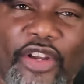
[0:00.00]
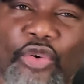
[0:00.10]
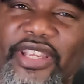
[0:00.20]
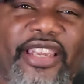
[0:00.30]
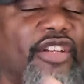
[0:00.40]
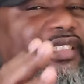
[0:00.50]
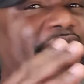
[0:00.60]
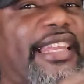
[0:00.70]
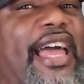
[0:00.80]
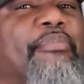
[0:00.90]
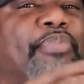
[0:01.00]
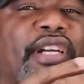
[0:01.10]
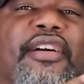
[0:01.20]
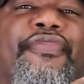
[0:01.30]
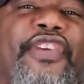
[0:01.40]
okay, because I got
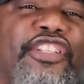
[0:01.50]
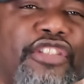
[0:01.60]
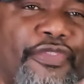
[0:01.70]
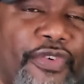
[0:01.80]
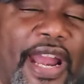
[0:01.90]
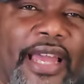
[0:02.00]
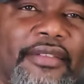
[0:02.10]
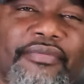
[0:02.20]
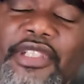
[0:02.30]
bigger fish to fry.